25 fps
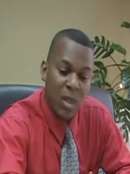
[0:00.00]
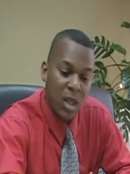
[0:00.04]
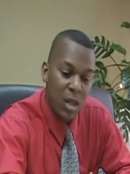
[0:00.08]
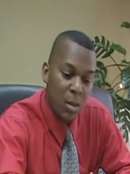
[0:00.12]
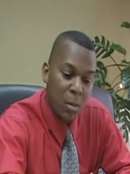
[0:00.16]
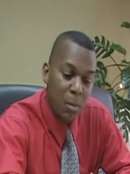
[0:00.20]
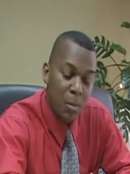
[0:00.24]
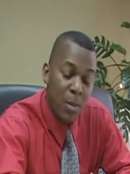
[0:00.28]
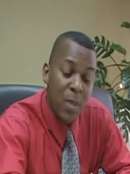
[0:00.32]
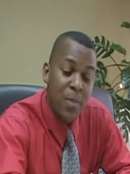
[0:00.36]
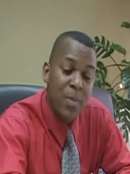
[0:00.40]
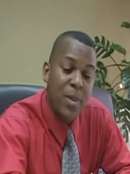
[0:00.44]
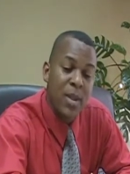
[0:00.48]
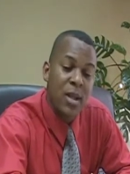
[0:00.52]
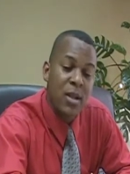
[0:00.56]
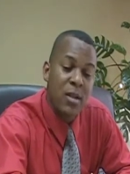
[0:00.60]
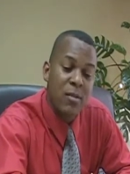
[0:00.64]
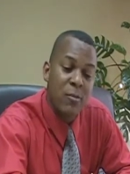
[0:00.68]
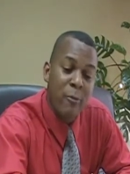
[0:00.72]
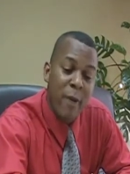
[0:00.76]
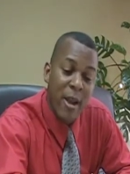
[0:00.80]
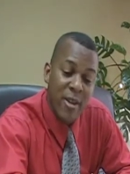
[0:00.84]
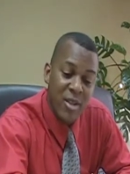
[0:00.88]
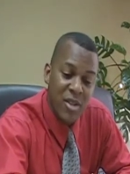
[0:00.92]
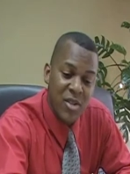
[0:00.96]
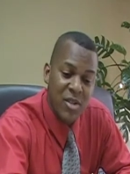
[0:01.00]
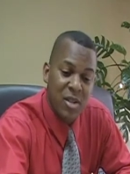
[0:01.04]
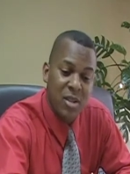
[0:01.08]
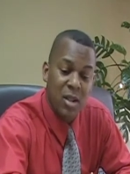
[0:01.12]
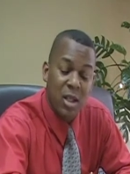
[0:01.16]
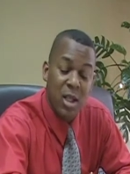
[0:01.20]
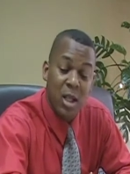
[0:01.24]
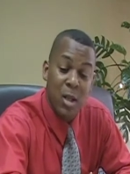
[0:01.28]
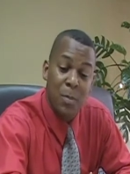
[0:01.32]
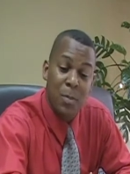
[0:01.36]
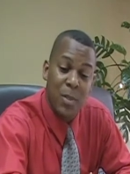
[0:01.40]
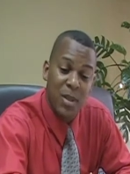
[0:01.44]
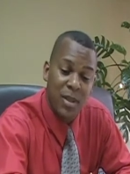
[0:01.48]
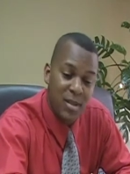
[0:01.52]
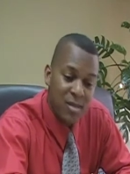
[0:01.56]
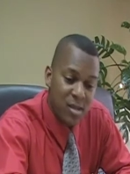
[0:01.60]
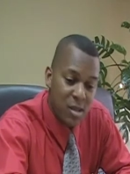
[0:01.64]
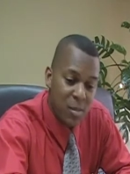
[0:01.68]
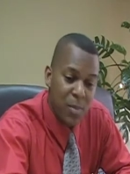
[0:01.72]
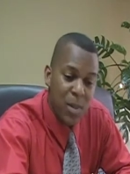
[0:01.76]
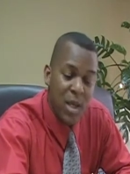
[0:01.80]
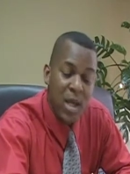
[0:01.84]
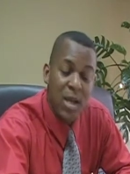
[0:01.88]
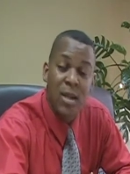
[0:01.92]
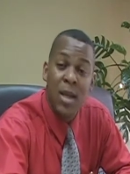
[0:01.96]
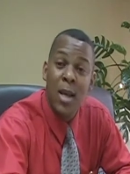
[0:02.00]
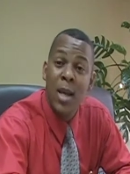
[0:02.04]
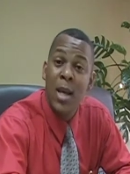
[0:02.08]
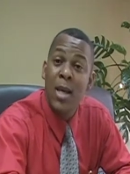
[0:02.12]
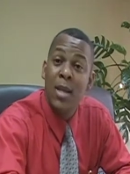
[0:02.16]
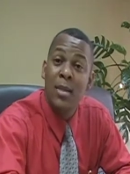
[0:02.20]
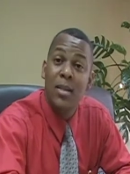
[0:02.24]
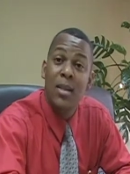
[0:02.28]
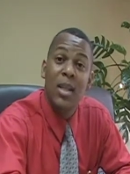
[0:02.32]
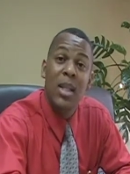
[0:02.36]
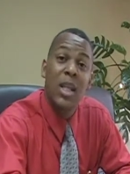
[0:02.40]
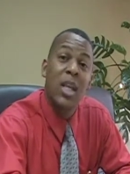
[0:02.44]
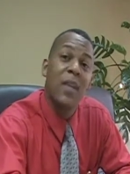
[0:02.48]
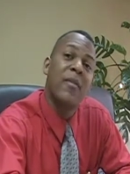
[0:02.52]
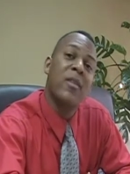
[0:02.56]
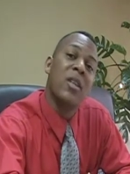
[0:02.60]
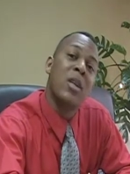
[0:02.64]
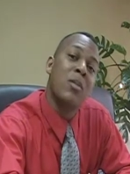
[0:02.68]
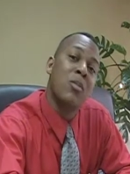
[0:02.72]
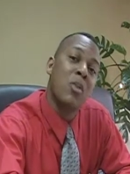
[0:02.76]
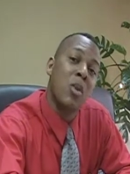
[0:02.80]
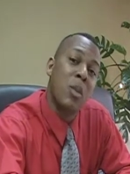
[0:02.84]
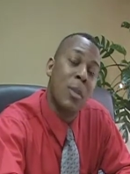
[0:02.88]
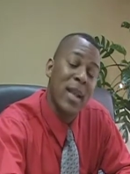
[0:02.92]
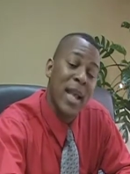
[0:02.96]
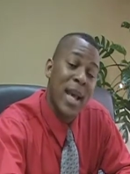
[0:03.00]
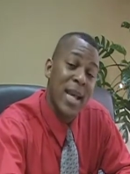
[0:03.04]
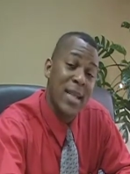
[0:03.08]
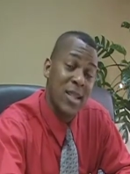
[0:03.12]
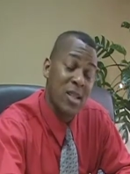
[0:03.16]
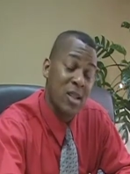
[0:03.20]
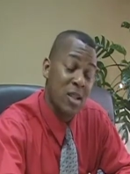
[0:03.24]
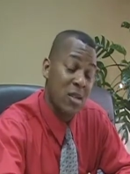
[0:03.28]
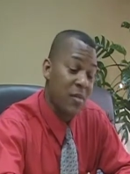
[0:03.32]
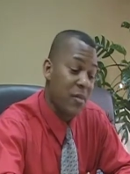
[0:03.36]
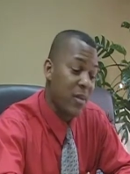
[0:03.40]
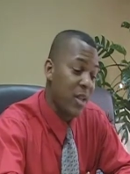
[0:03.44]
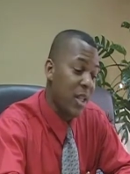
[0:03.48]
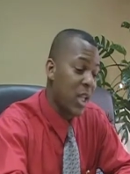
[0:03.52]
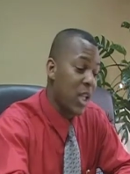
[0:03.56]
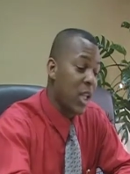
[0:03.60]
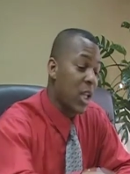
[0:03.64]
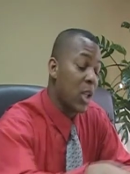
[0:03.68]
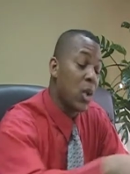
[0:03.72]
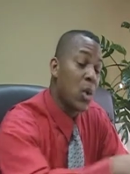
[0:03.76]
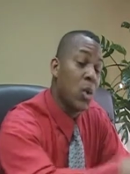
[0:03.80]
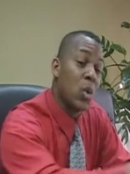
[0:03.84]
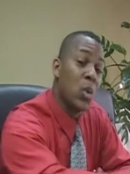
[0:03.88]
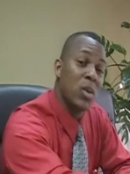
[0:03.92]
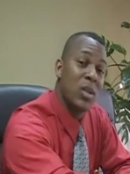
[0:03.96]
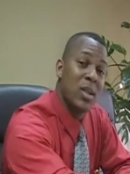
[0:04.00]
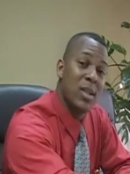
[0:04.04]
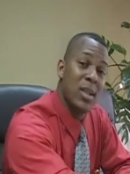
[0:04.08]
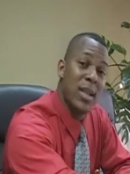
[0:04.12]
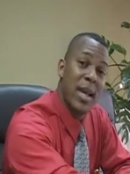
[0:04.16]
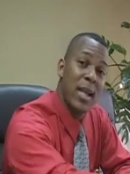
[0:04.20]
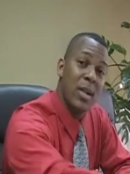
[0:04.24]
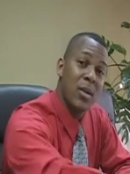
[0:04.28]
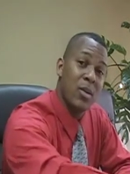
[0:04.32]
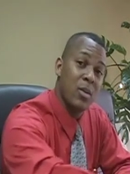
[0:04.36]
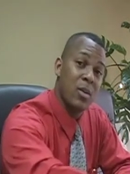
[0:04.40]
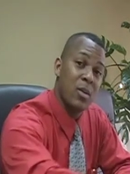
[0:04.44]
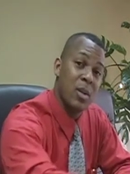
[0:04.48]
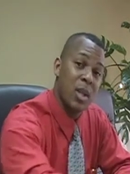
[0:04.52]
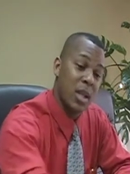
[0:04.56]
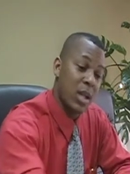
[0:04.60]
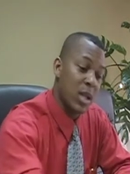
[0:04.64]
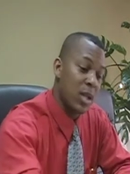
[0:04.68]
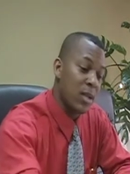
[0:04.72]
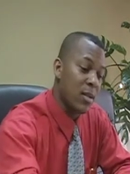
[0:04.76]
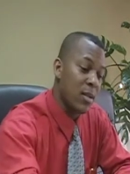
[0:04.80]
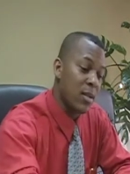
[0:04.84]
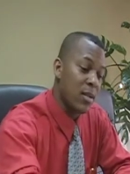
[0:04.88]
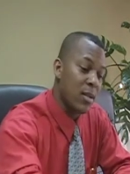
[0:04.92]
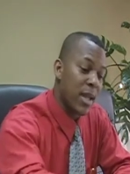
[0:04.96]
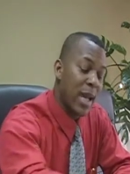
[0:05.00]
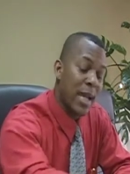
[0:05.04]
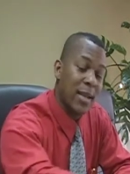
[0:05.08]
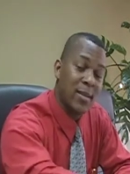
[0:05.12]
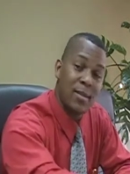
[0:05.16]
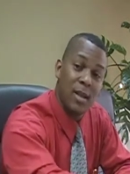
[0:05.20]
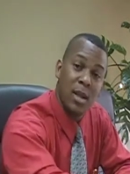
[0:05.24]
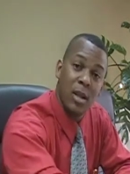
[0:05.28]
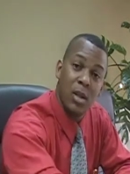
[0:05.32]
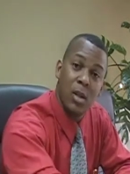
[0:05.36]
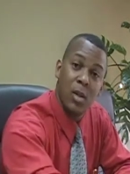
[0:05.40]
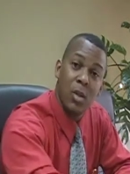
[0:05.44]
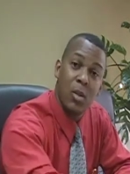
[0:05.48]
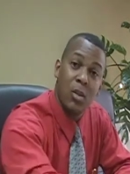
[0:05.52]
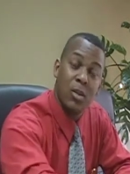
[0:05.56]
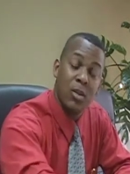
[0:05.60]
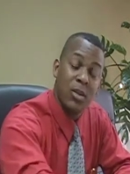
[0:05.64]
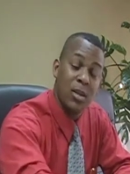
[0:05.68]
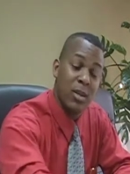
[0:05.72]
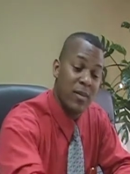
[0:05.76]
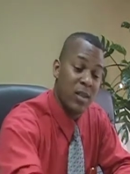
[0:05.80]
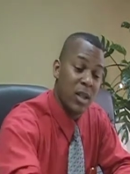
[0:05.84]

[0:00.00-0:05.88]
people can register, they can participate, they're given a mobilization fee, they can go to NEDCO, they can get their loan.